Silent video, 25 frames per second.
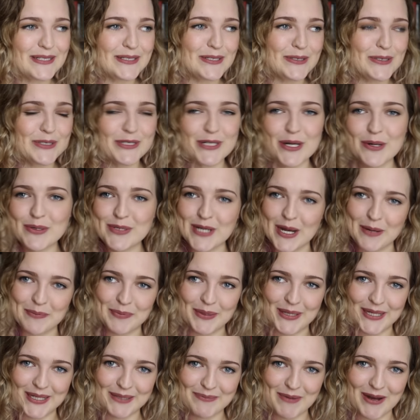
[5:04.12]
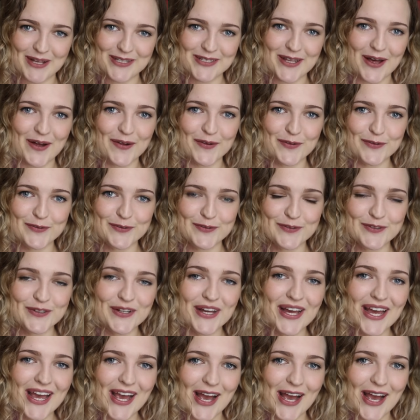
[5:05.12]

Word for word: to do show jumping myself.